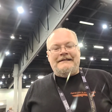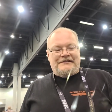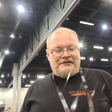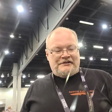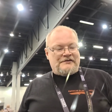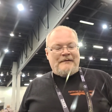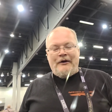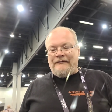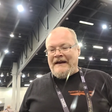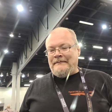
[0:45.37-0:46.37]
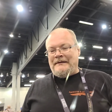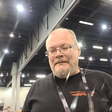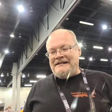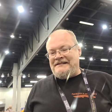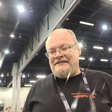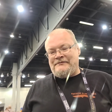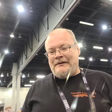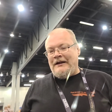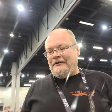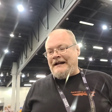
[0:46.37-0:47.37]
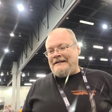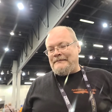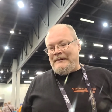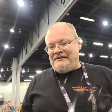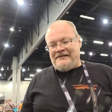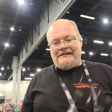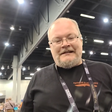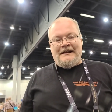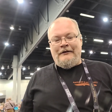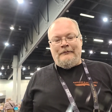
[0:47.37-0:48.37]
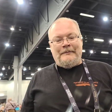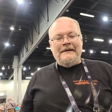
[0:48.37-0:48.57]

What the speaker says: It's just a small family business. We all kind of pitch in and help.